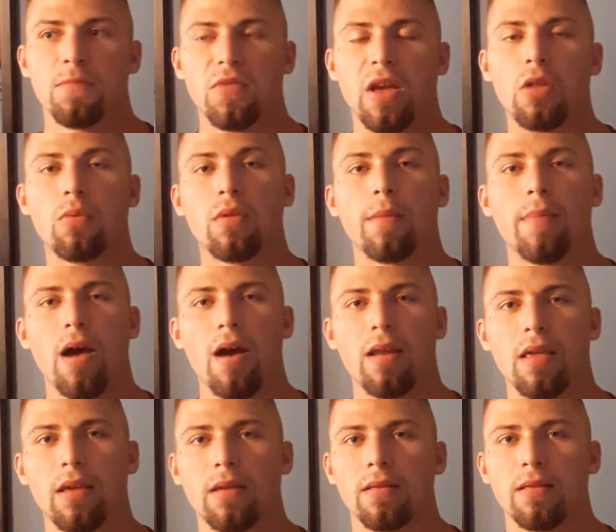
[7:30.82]
things with the
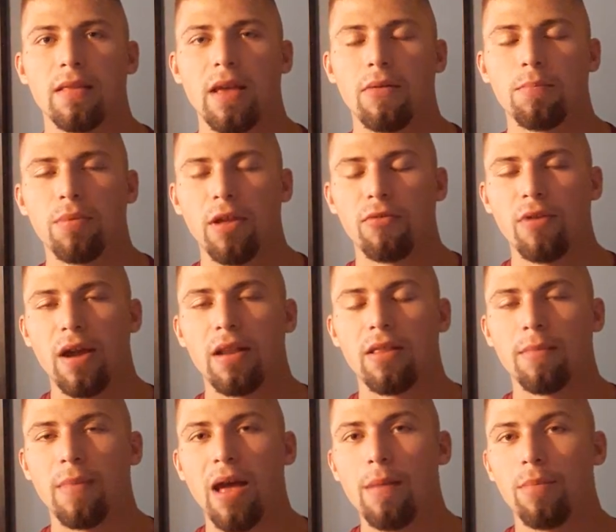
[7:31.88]
body that would play right
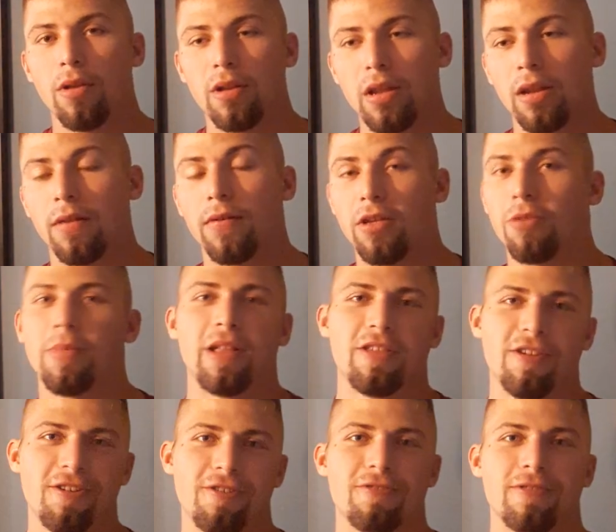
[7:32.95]
into my ability to heal my
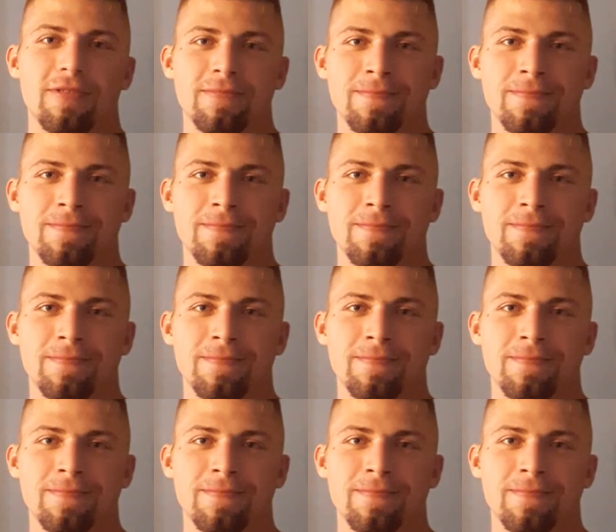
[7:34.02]
toe.